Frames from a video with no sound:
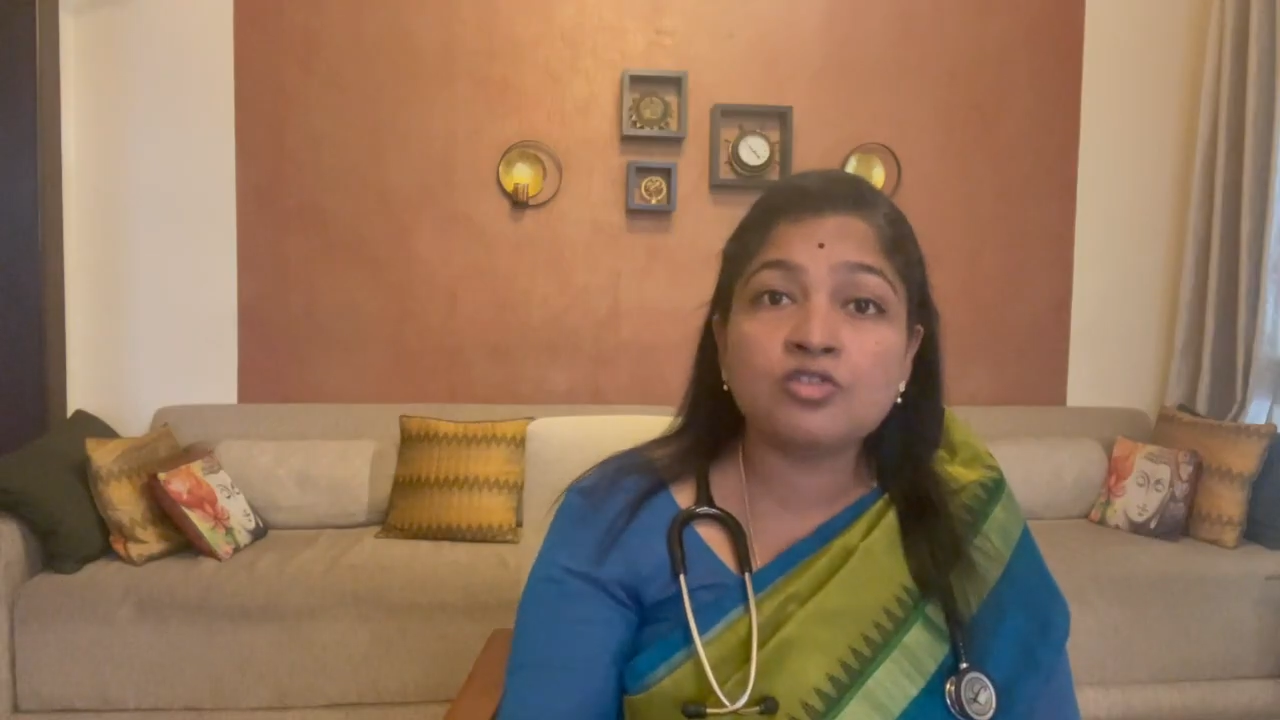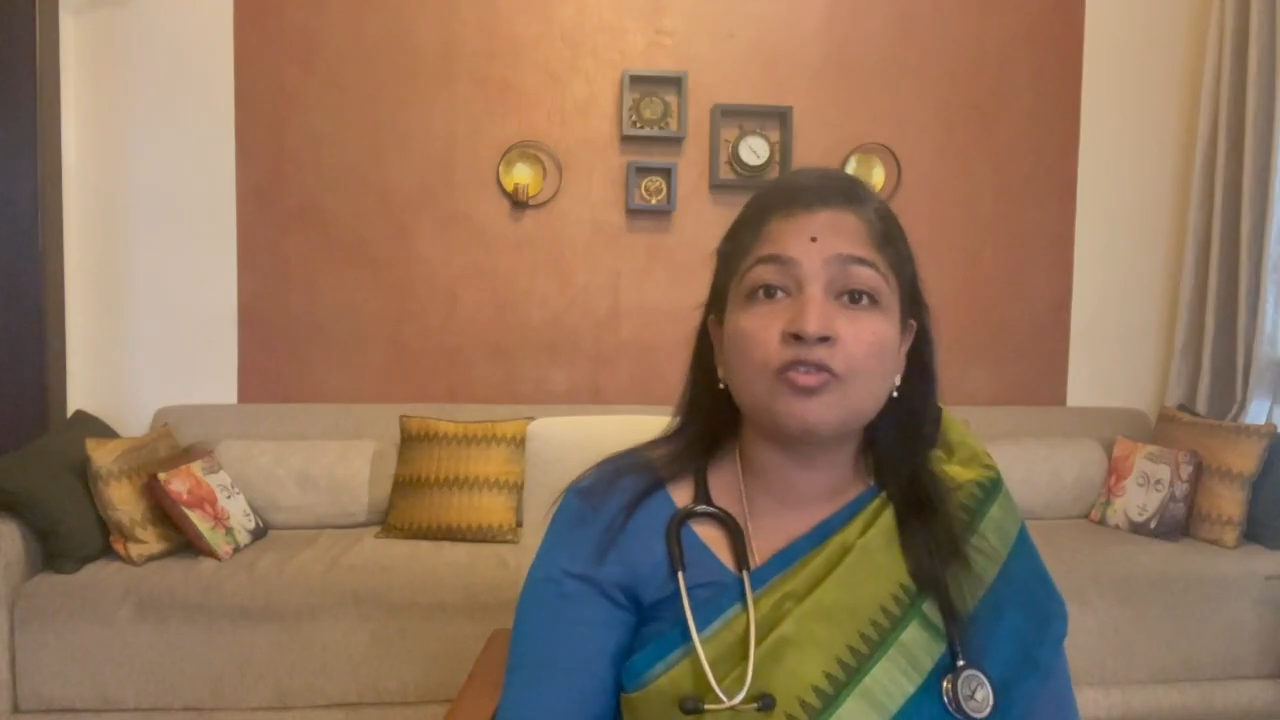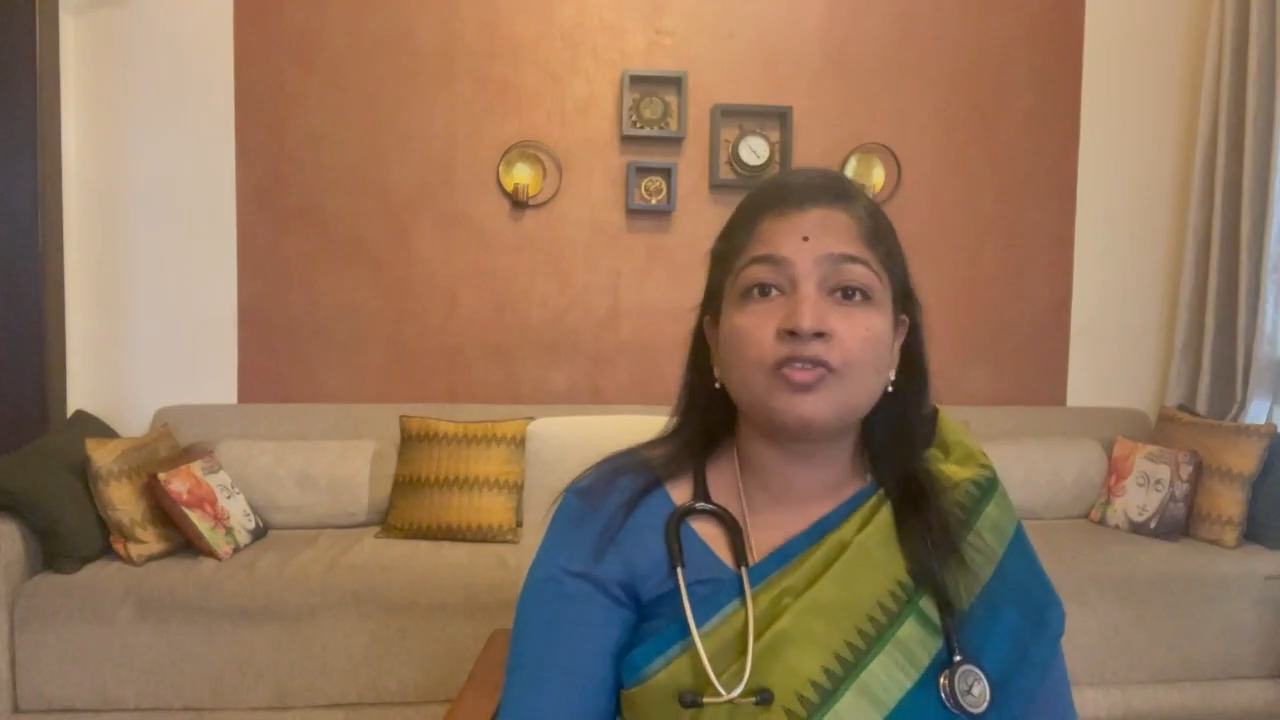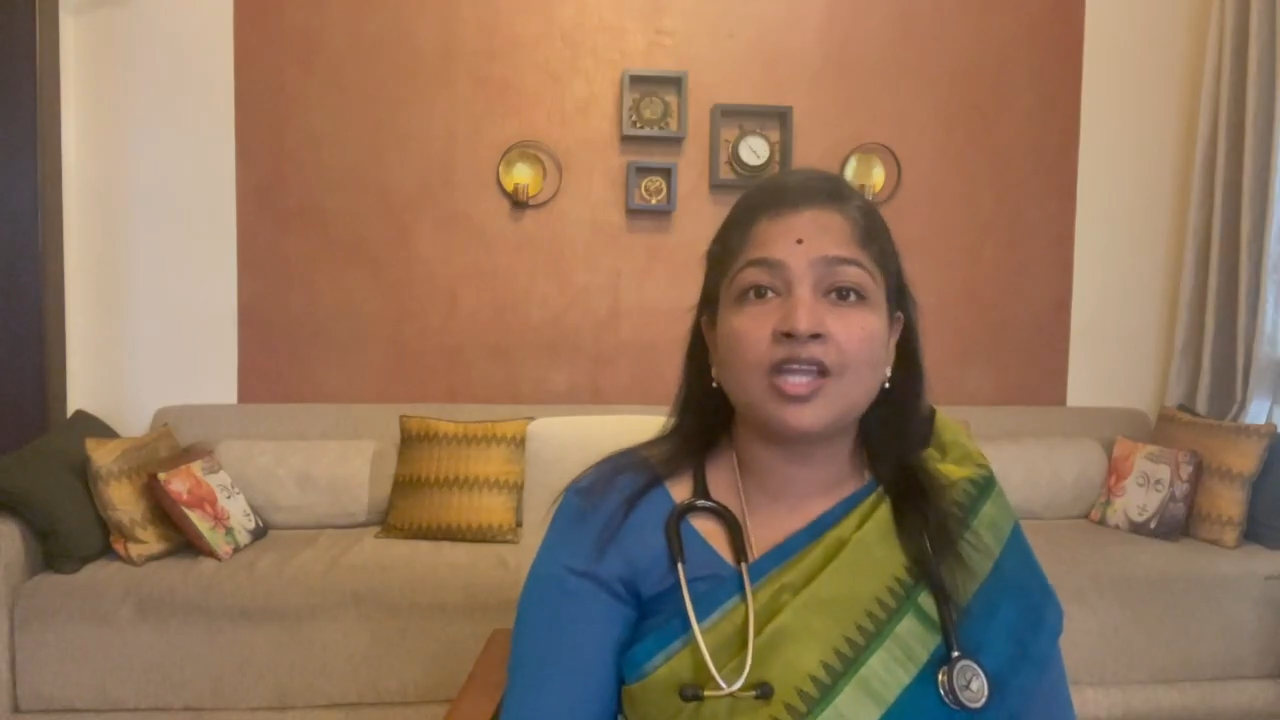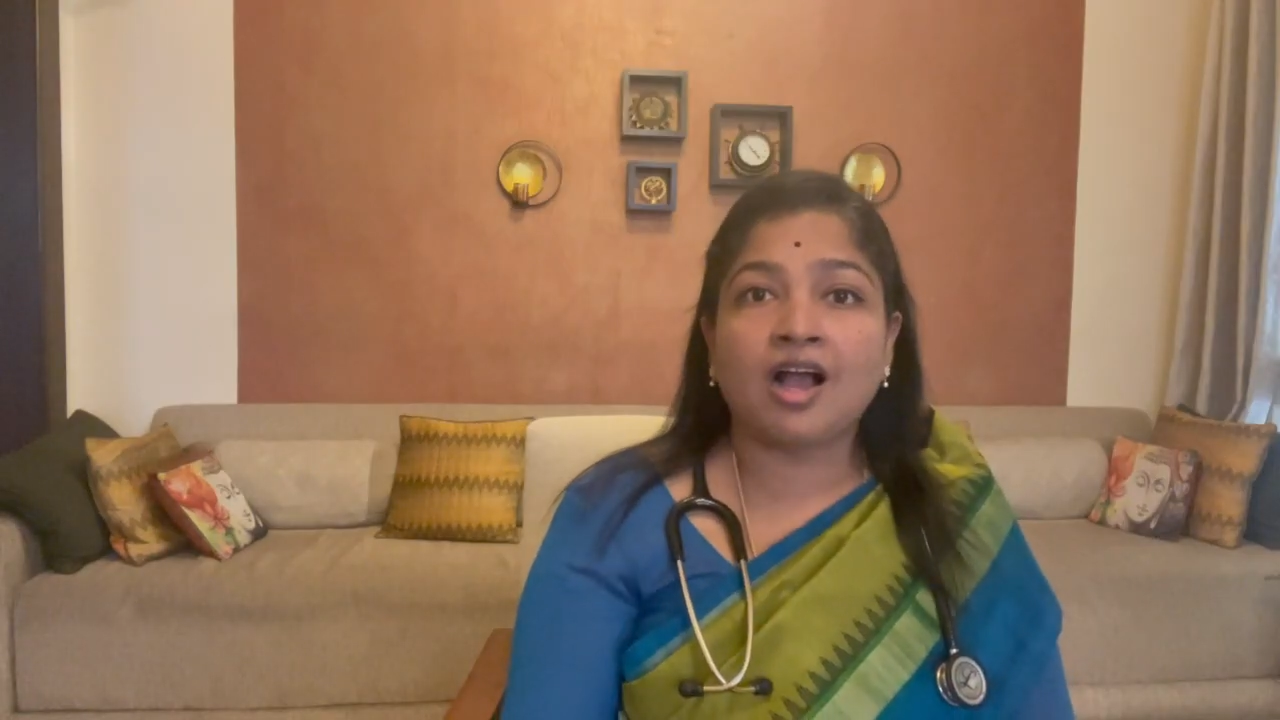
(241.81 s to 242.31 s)

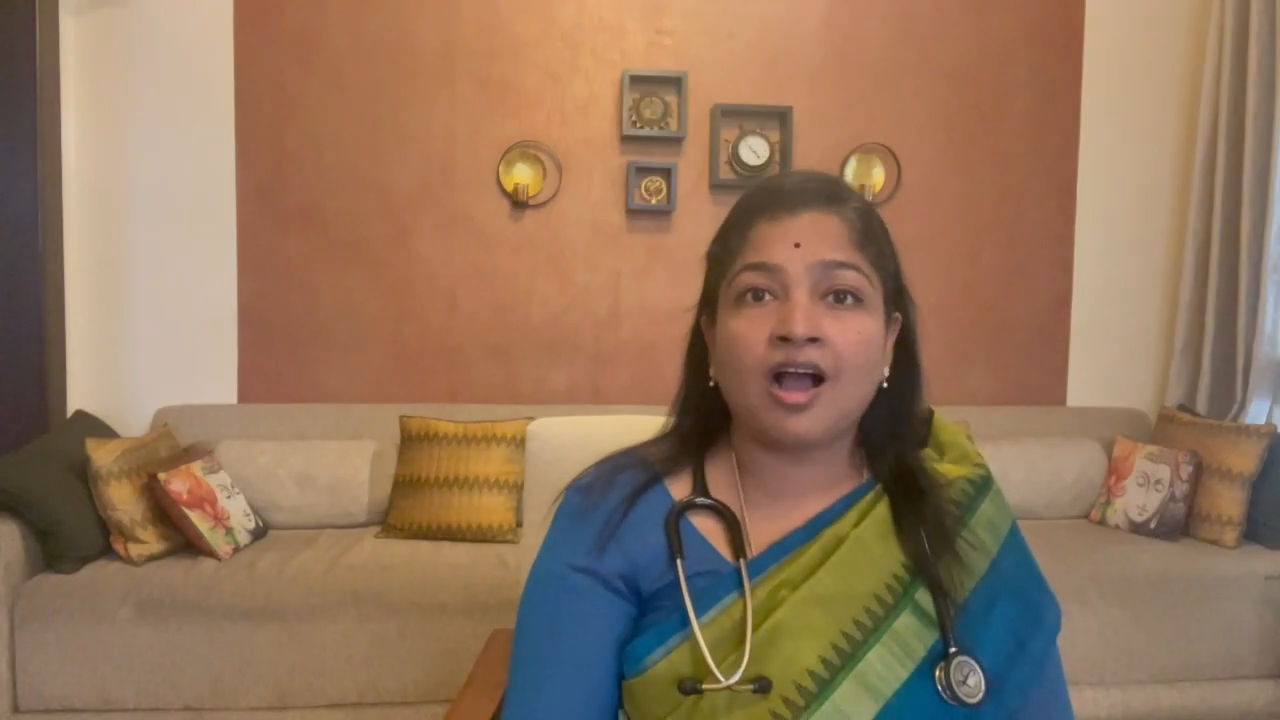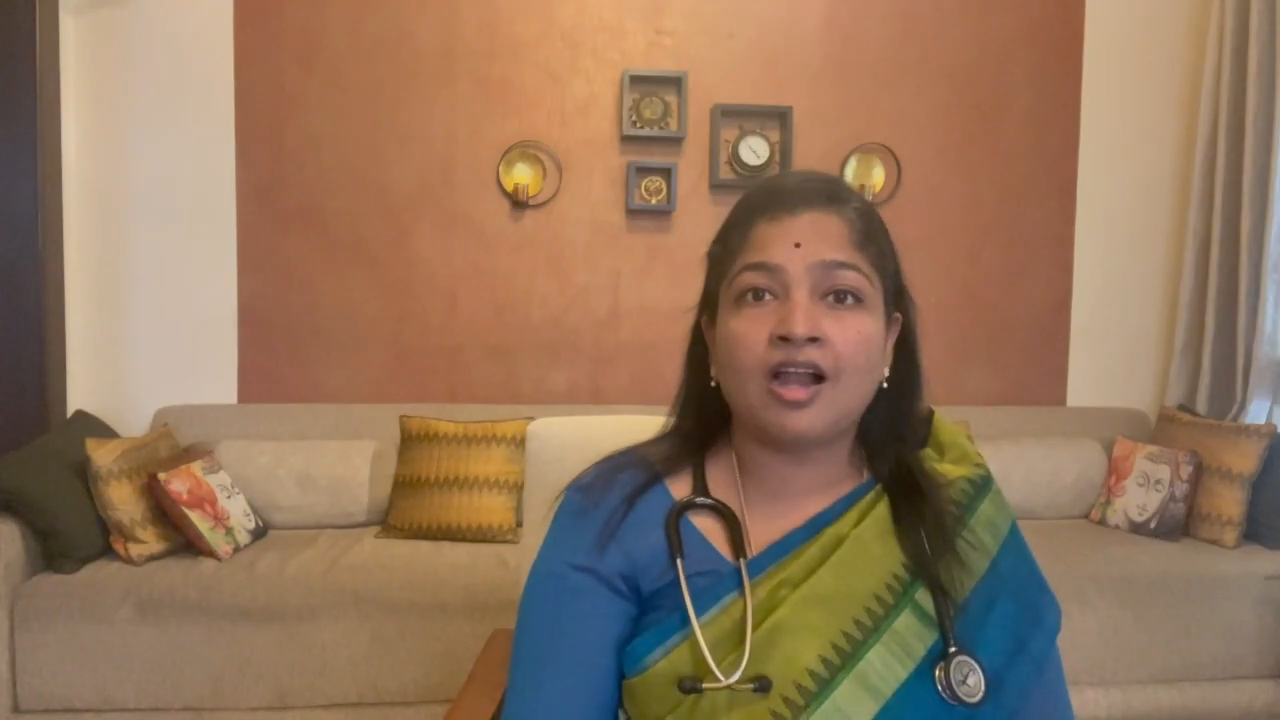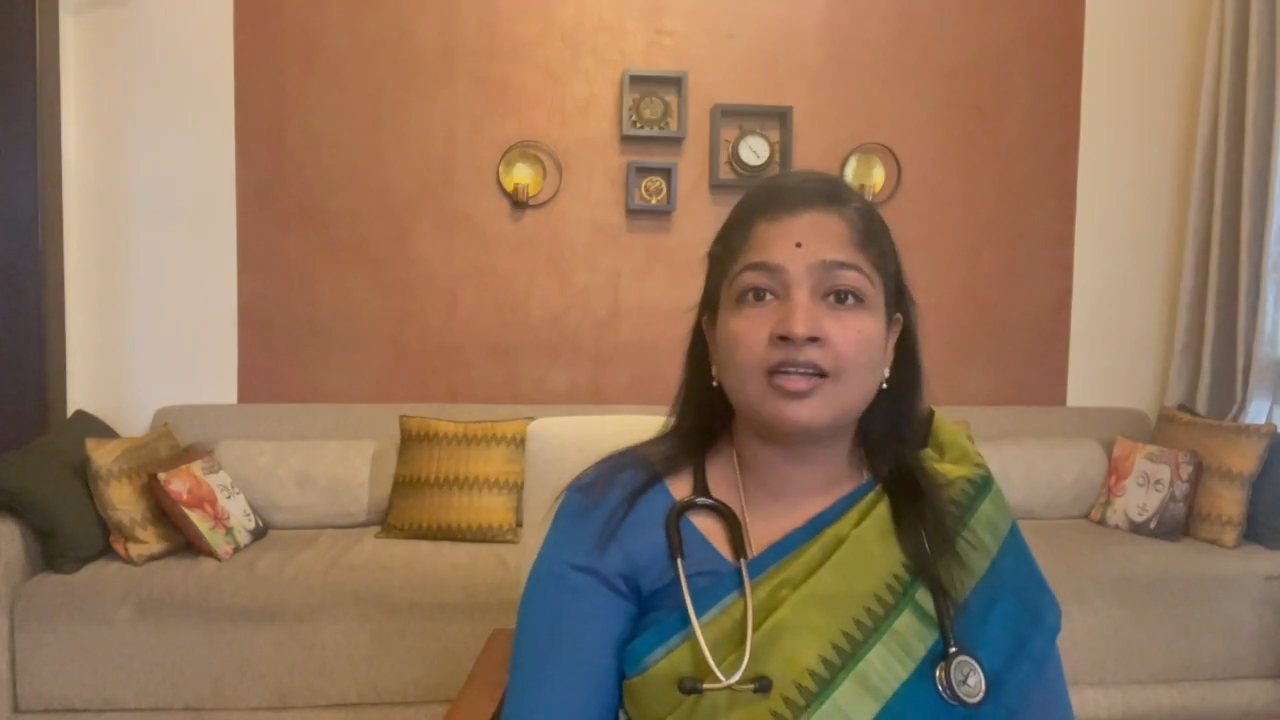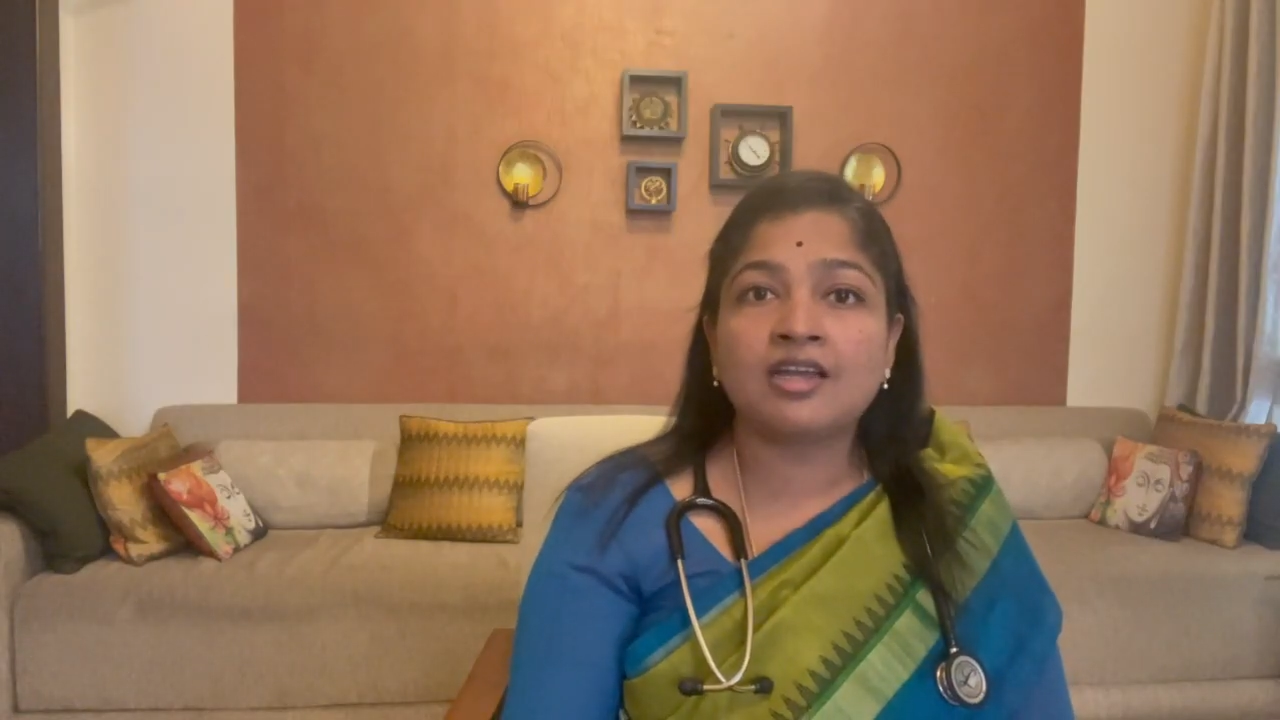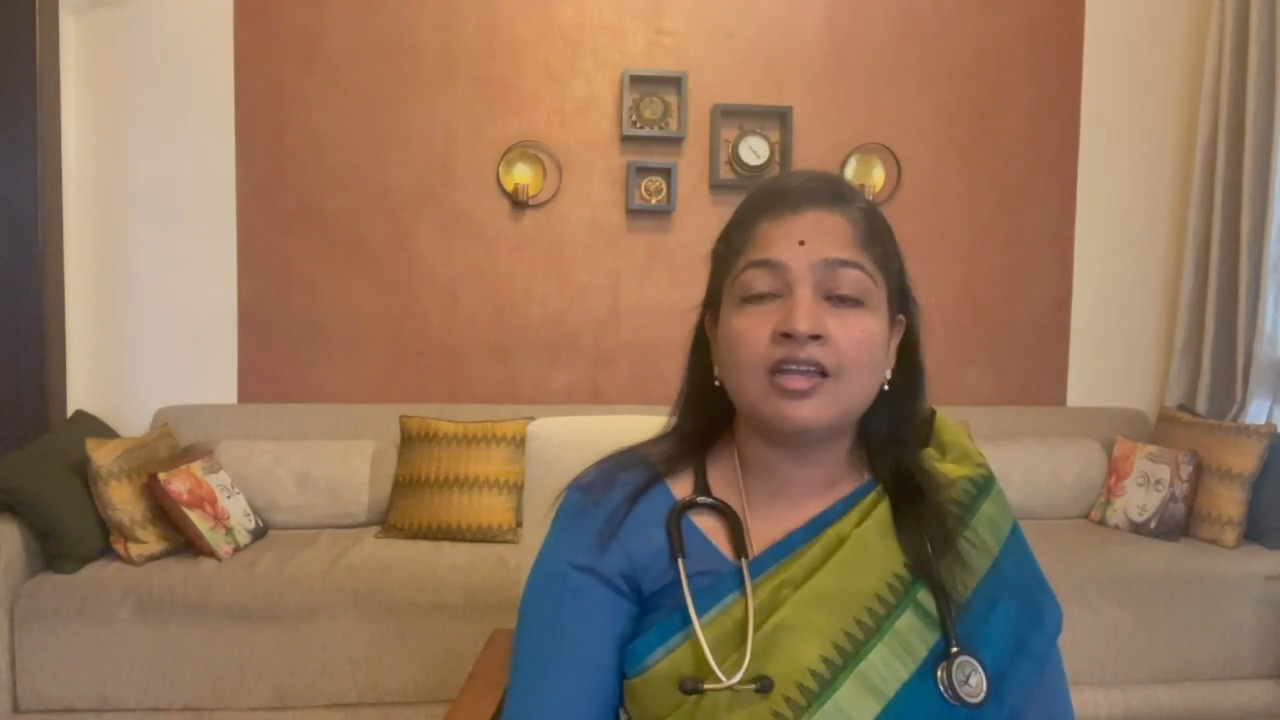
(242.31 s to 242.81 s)
of the heart,